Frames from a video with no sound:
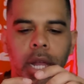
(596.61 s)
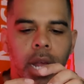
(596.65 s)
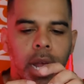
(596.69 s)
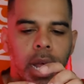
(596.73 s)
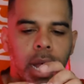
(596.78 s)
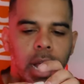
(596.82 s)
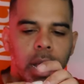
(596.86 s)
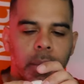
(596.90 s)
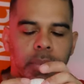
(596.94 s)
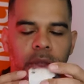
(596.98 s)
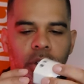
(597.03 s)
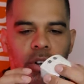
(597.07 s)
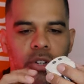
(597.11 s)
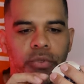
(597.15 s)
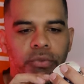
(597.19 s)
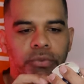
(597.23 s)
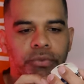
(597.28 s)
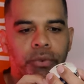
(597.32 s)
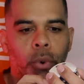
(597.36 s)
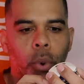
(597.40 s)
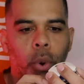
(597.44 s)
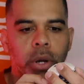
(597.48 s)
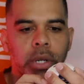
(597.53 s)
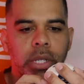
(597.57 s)
Um, there's
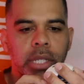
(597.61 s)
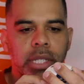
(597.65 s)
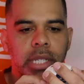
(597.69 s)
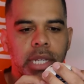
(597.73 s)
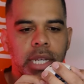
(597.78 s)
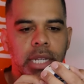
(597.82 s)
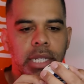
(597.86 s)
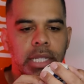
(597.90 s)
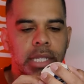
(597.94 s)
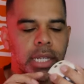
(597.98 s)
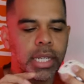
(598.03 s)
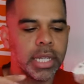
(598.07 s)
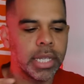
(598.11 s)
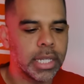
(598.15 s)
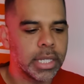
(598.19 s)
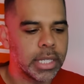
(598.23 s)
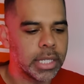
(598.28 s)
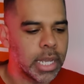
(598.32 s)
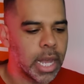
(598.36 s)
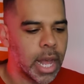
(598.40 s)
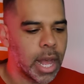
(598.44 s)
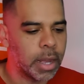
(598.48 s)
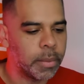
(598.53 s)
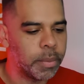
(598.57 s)
four seats in
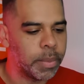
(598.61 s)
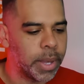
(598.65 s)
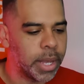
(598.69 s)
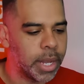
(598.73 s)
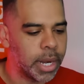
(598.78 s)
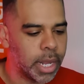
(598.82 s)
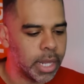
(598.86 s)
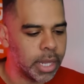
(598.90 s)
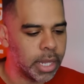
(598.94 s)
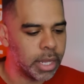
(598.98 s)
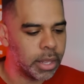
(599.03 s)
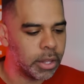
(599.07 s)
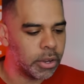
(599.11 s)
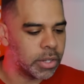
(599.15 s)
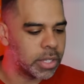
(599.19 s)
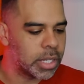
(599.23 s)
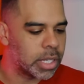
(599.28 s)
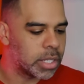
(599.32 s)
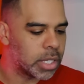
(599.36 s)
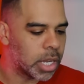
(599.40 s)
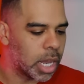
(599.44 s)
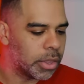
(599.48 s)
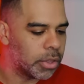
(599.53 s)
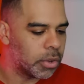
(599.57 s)
this cockpit, and then there's
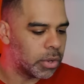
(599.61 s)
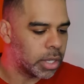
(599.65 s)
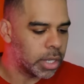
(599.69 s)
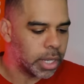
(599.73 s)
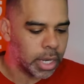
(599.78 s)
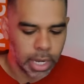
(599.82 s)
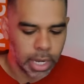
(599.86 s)
this other